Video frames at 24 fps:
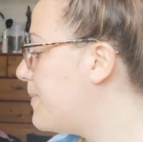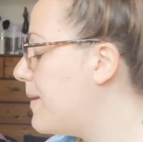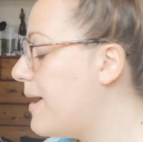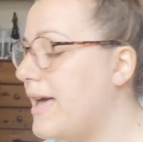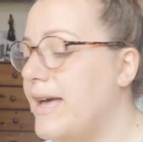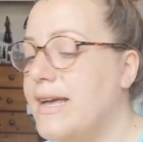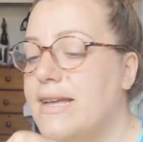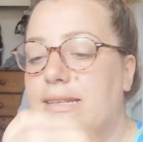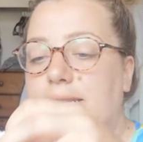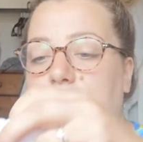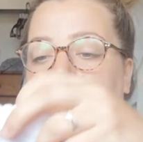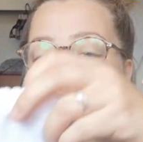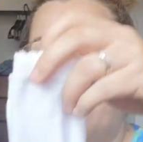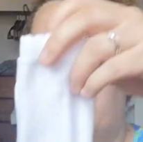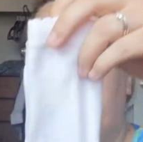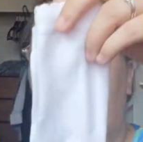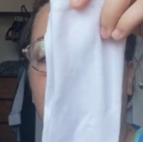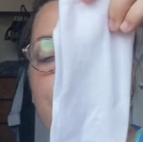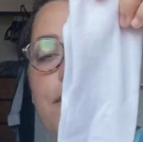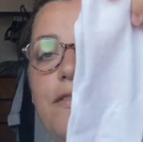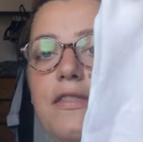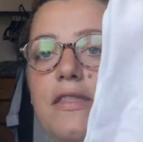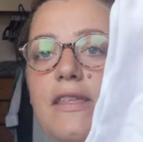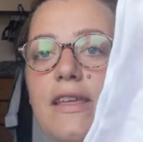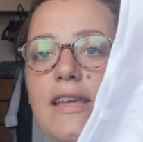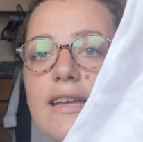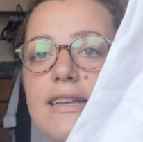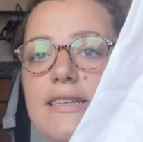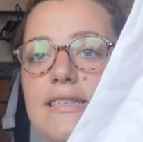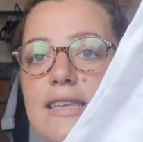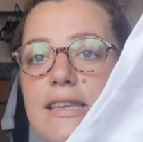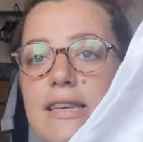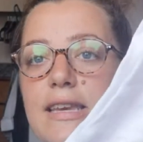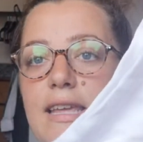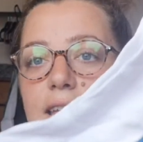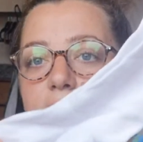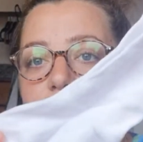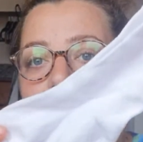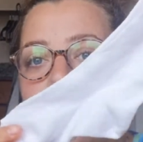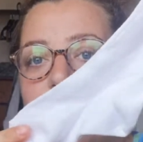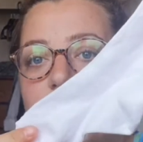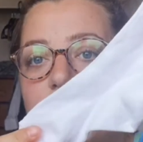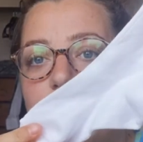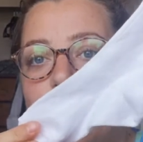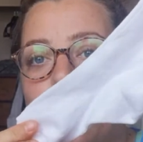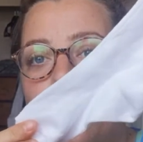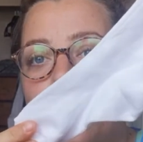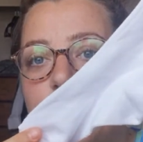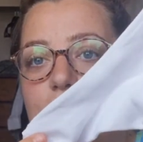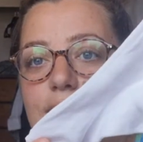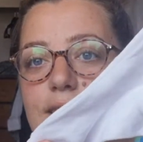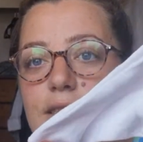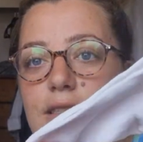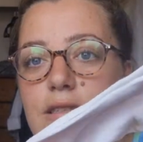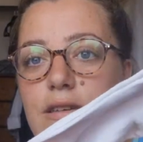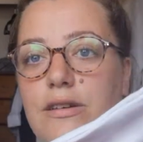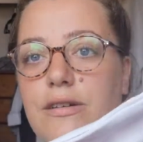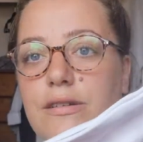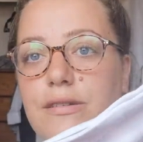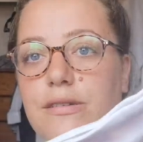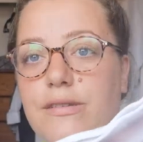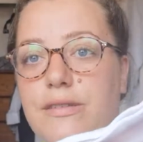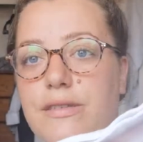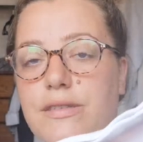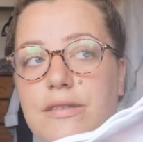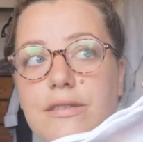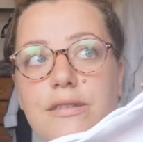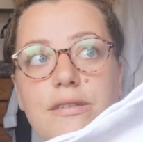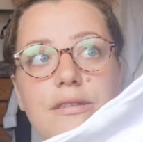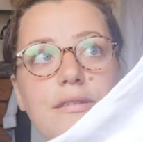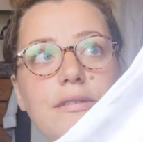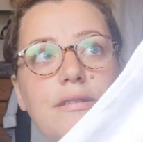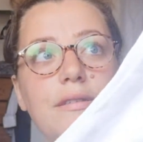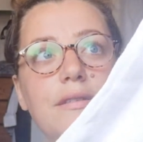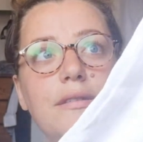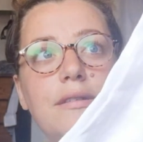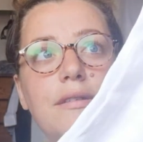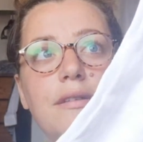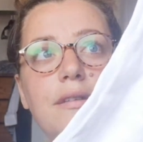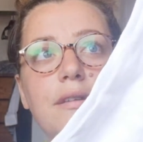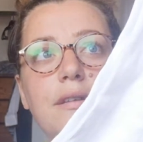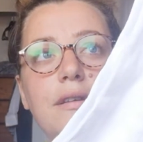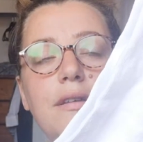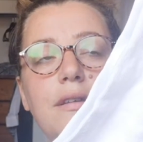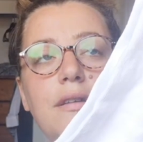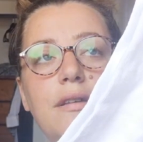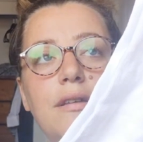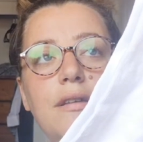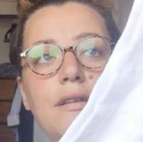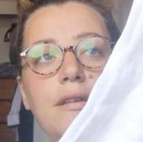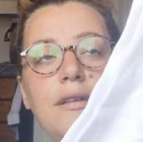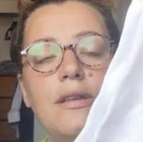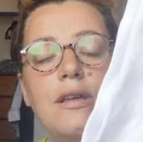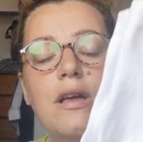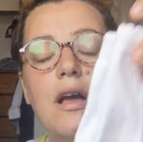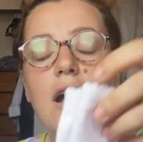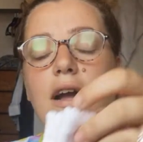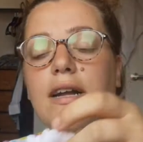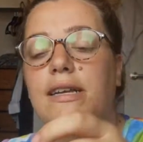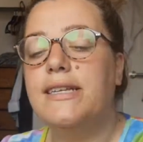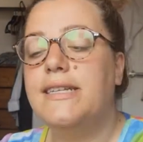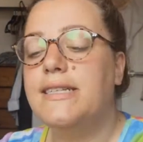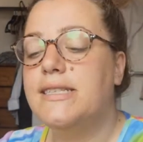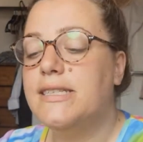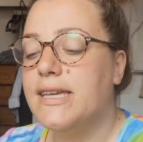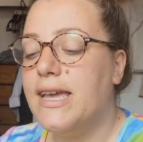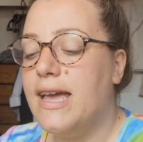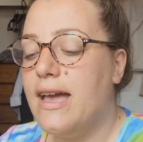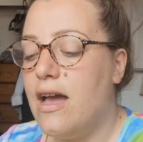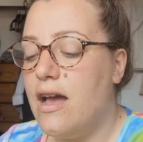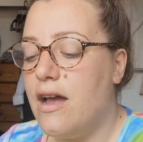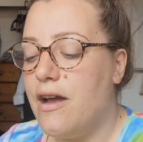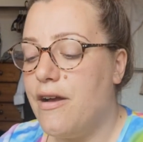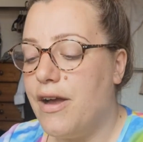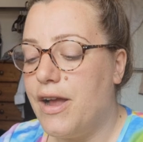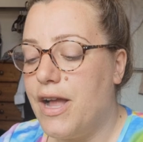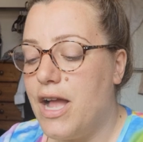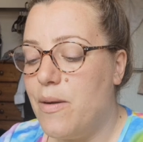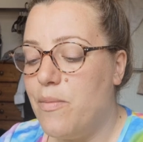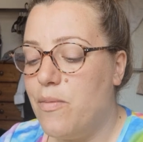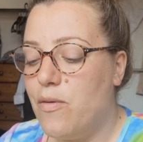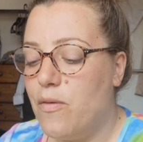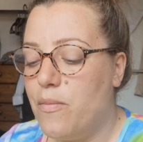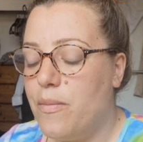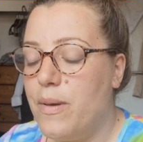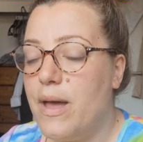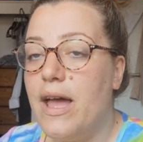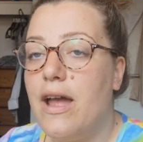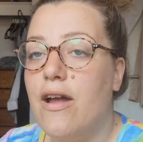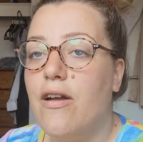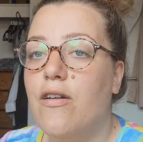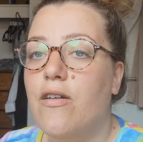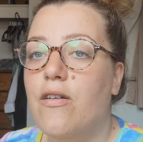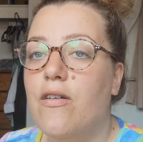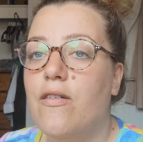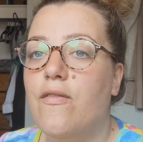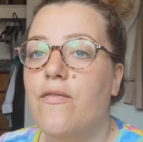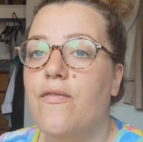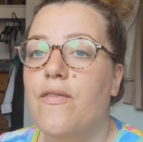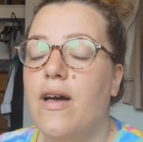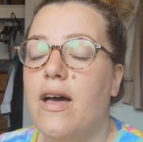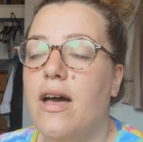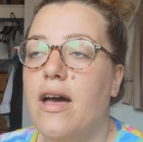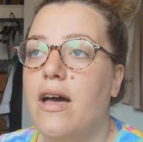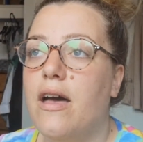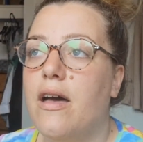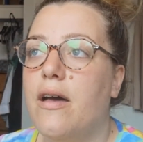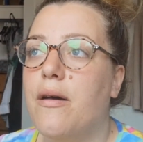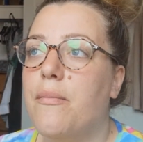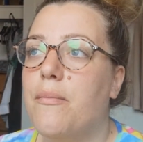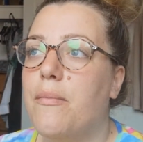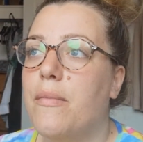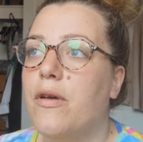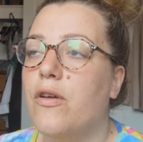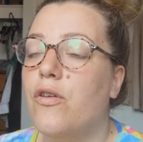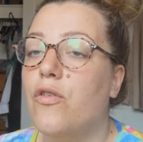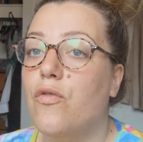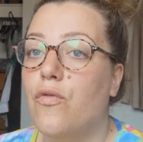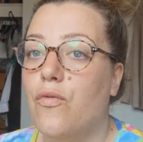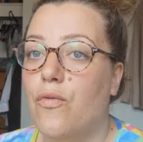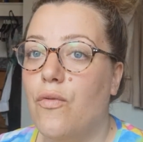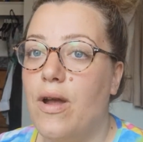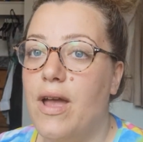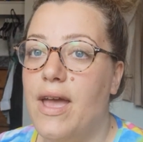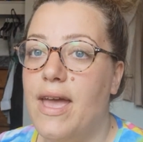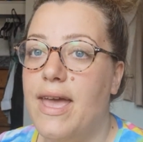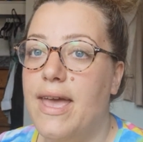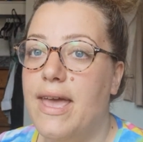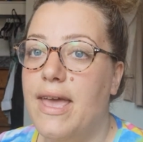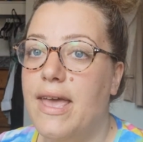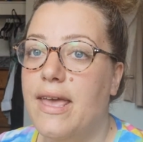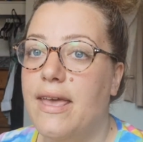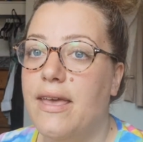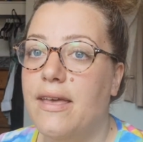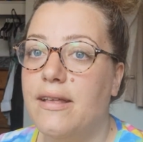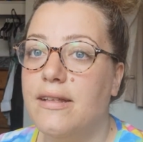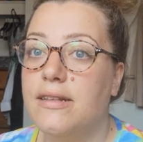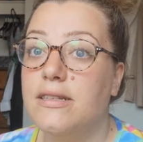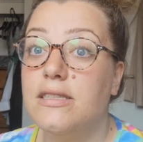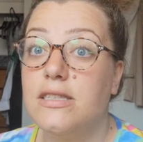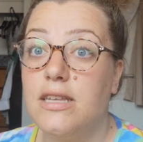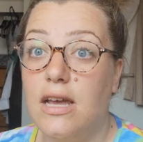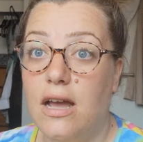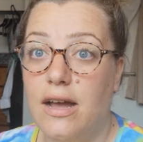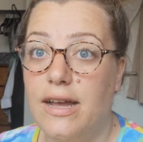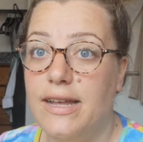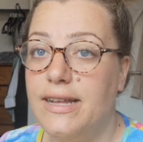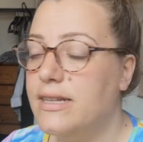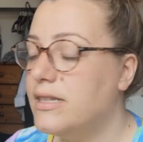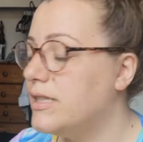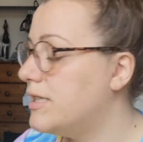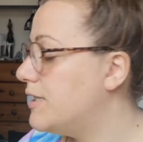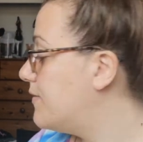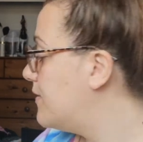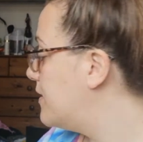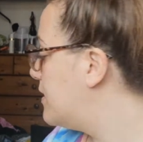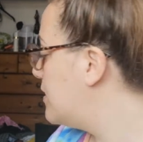pairs of these knee-high white socks. I need to get her a couple pair of grey tights for